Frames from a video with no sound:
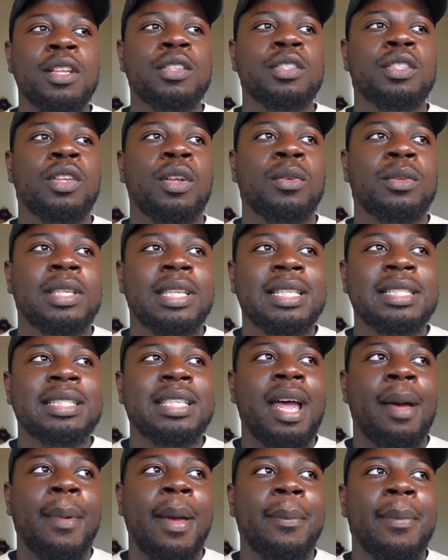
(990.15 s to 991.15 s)
So this
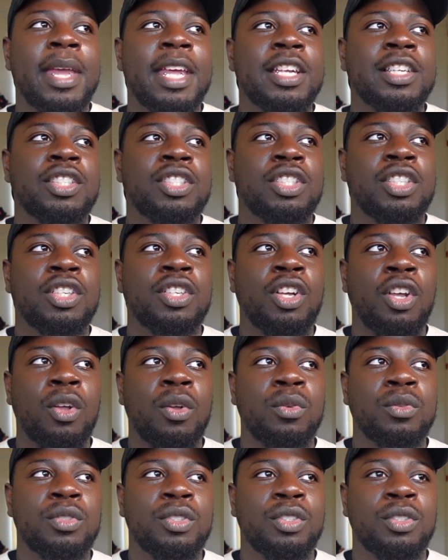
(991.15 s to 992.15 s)
time I managed to
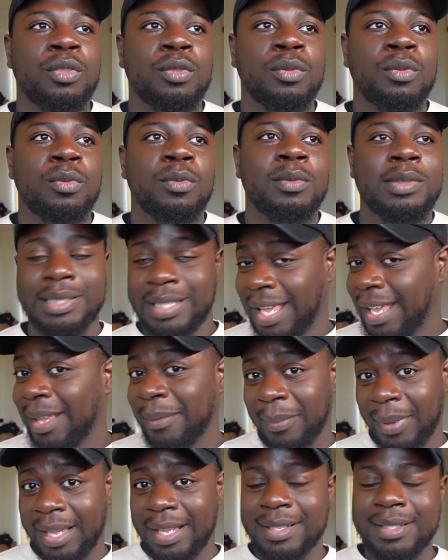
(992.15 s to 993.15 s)
go to
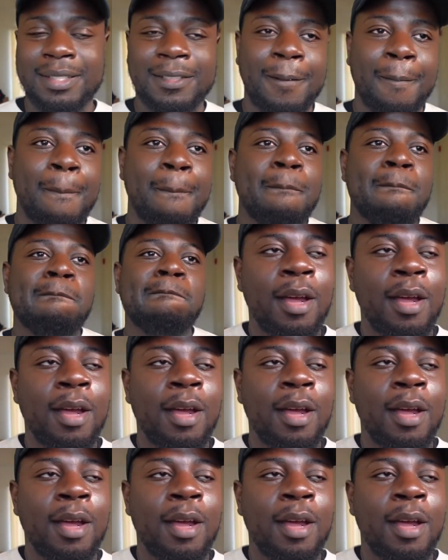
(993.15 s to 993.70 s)
second base,